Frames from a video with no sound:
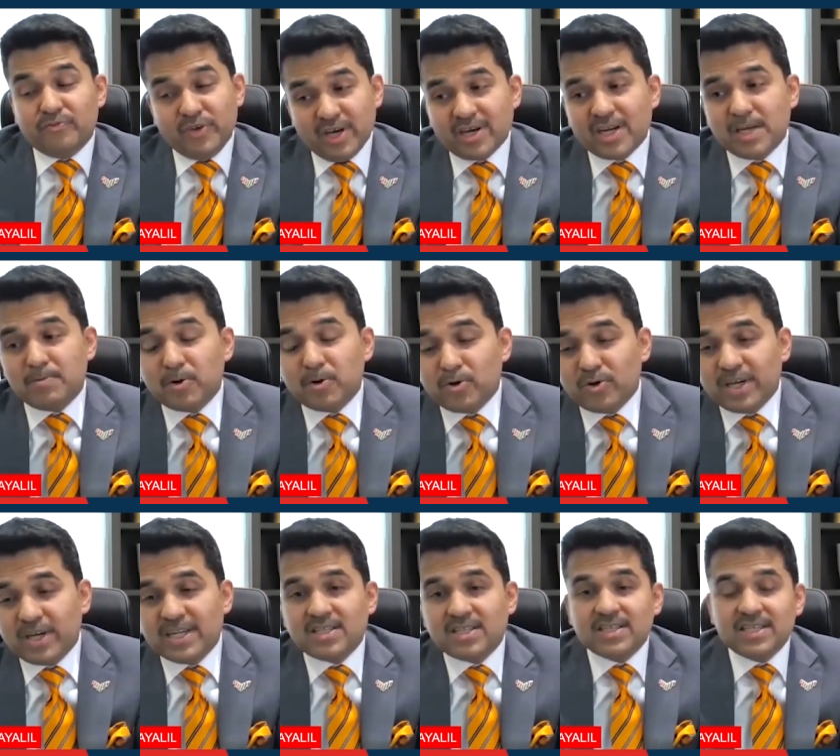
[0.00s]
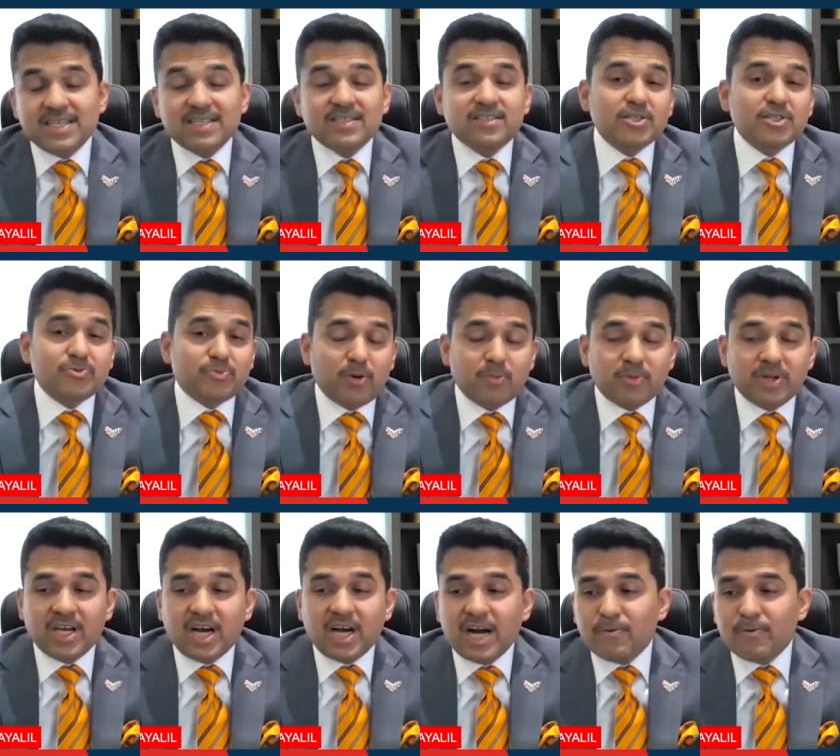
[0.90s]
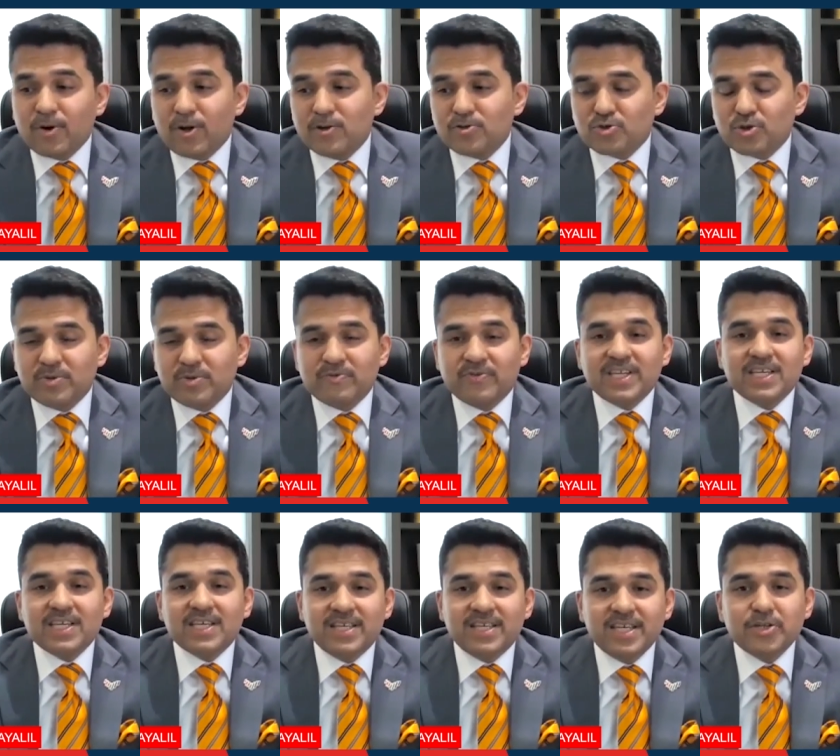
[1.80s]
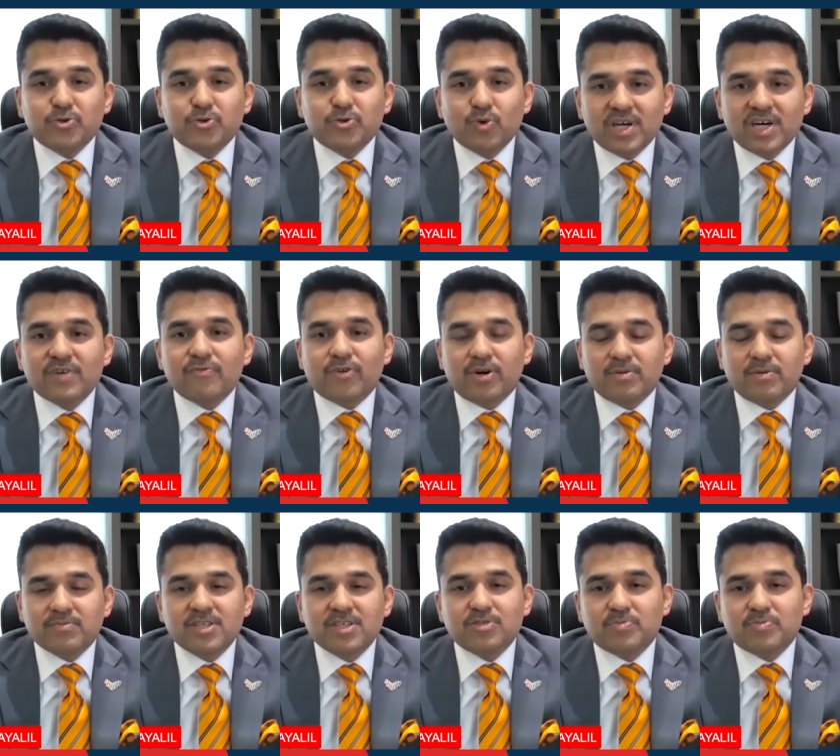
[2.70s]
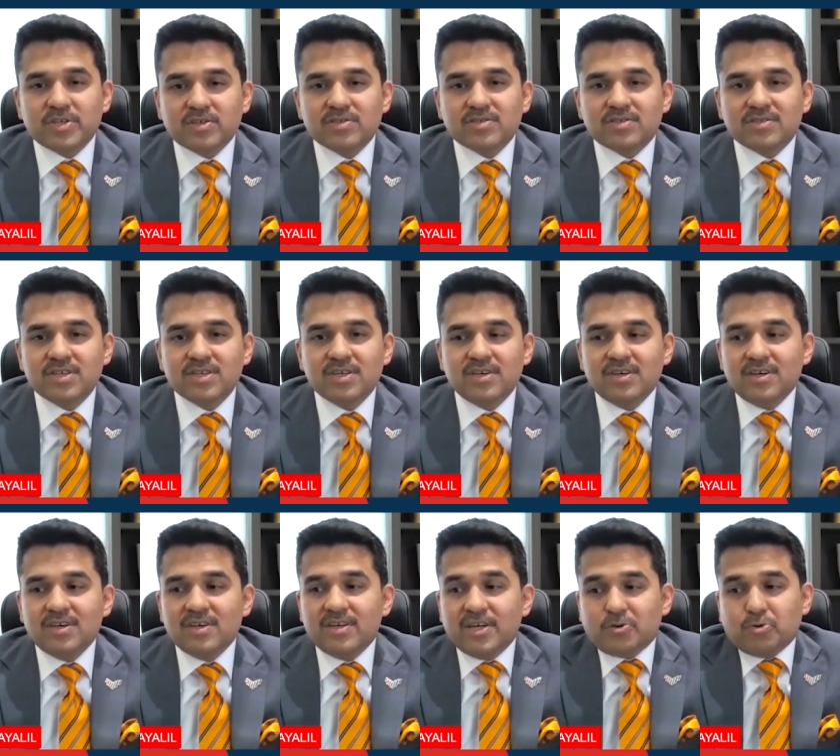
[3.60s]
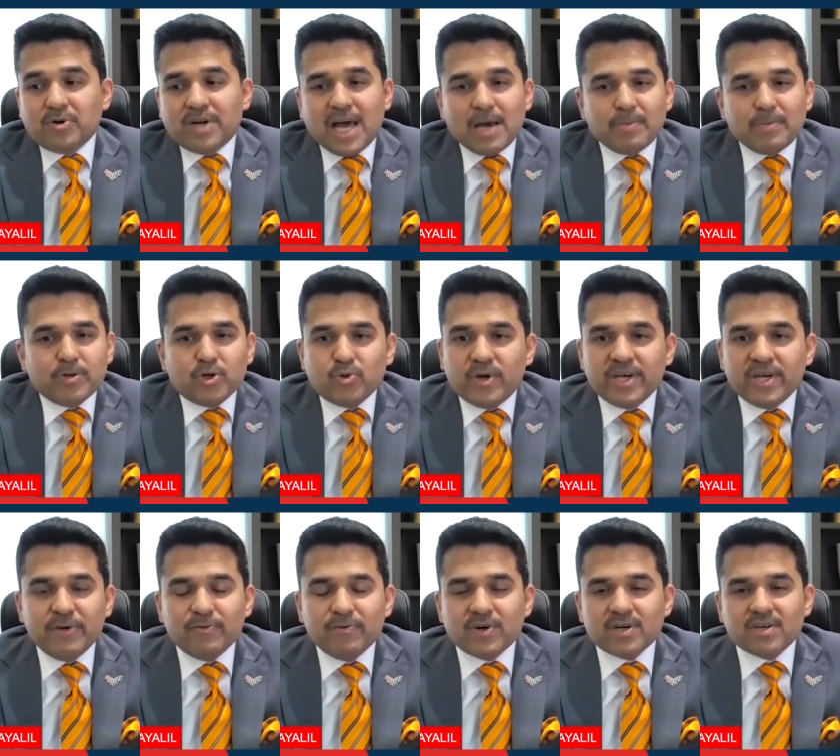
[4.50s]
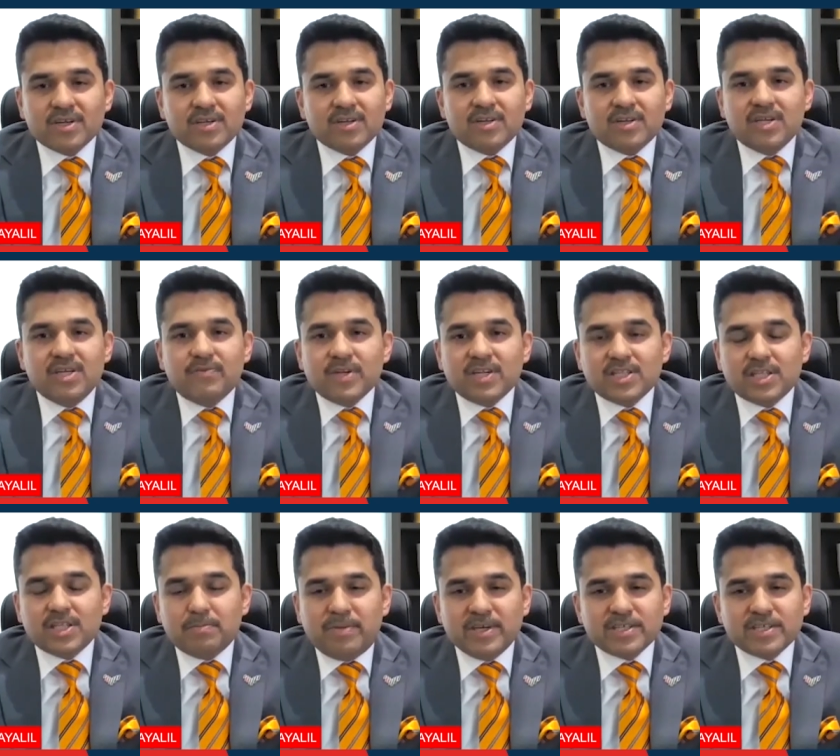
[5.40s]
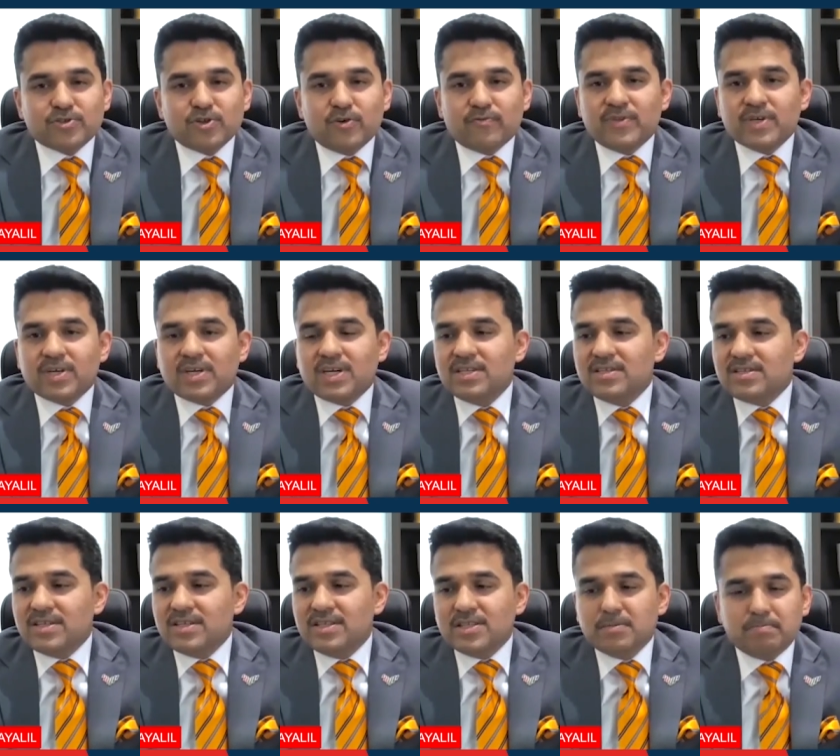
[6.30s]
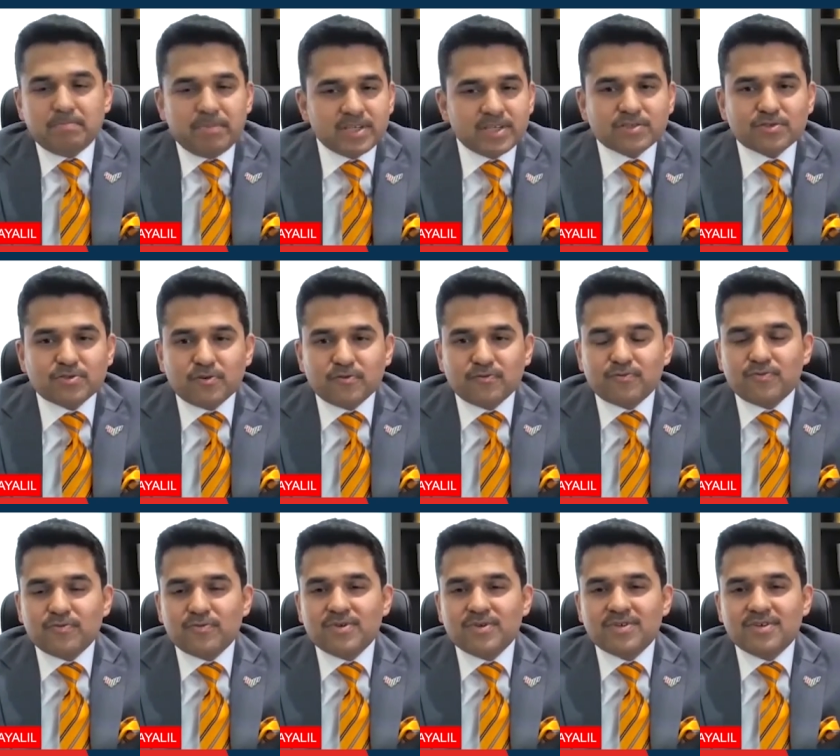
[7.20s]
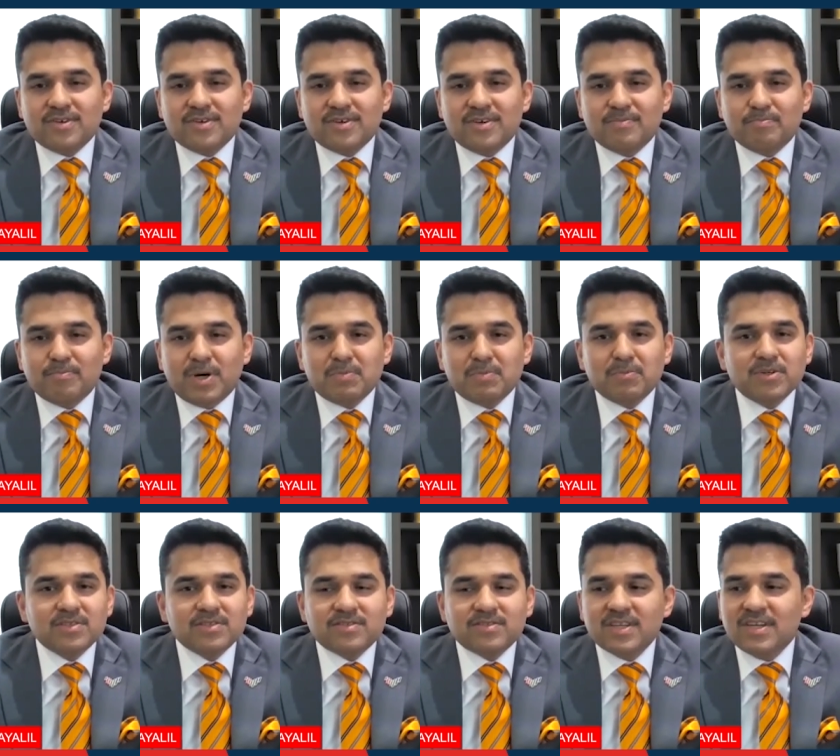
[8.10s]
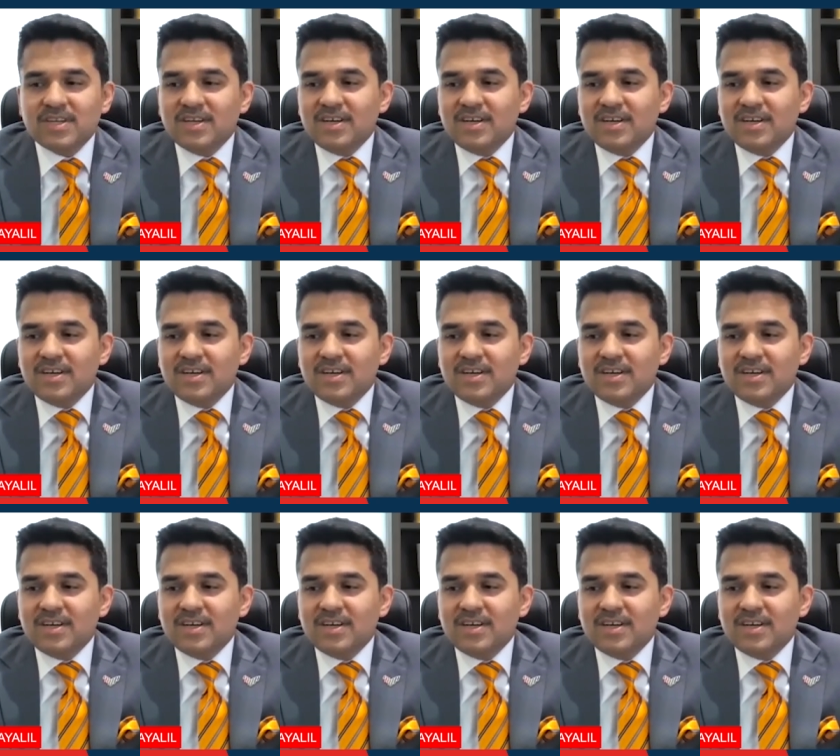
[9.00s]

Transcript: we are able to get the details, probably I would also be very keen to learn from this, because it could happen to anyone, even in the best of the country, the best of bubbles.